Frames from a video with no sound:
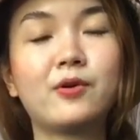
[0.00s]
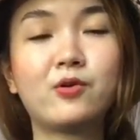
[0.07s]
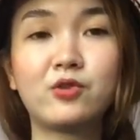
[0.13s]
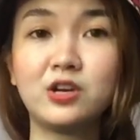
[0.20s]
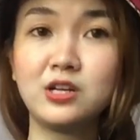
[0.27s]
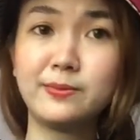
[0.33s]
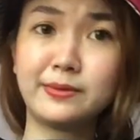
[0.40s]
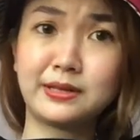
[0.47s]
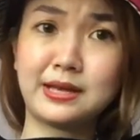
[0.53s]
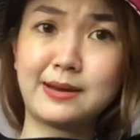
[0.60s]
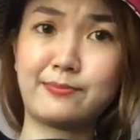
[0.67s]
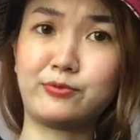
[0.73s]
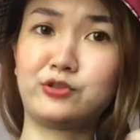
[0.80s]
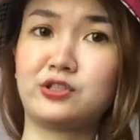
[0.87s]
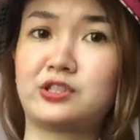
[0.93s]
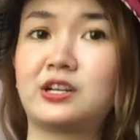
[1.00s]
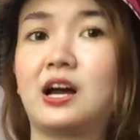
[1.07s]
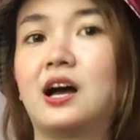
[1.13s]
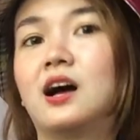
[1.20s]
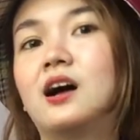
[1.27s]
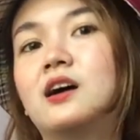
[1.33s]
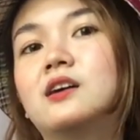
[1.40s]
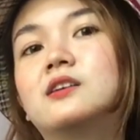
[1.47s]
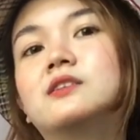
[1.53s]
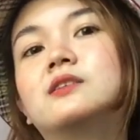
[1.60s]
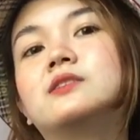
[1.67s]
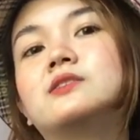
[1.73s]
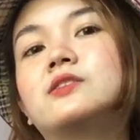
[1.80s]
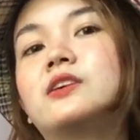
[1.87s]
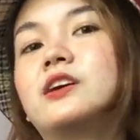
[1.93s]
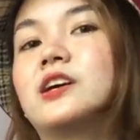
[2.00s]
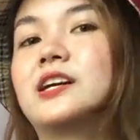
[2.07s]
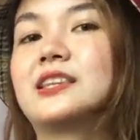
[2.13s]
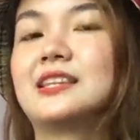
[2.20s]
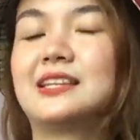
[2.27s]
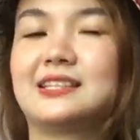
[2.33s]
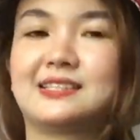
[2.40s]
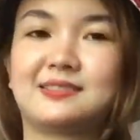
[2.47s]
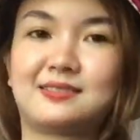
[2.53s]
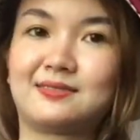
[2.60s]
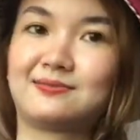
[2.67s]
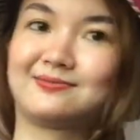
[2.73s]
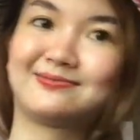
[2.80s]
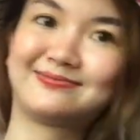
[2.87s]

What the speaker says: okay naman gyapon siya. So here it is.